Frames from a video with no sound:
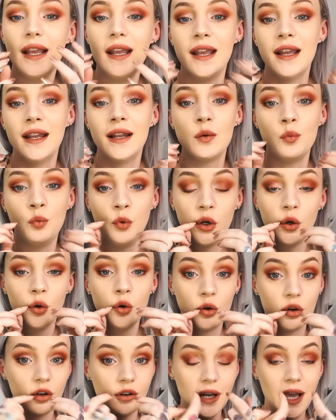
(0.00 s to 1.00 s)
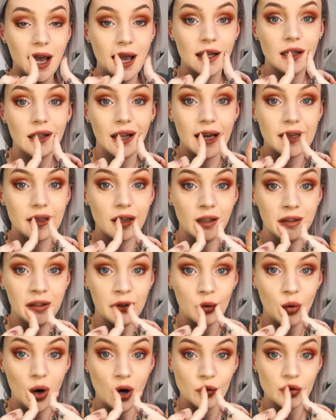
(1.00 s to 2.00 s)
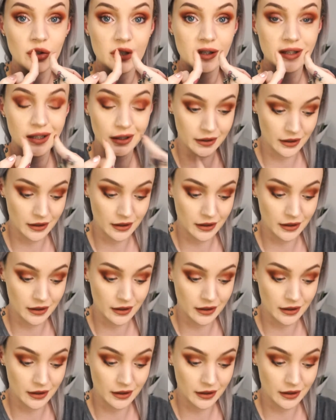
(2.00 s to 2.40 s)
It will create like little ulcers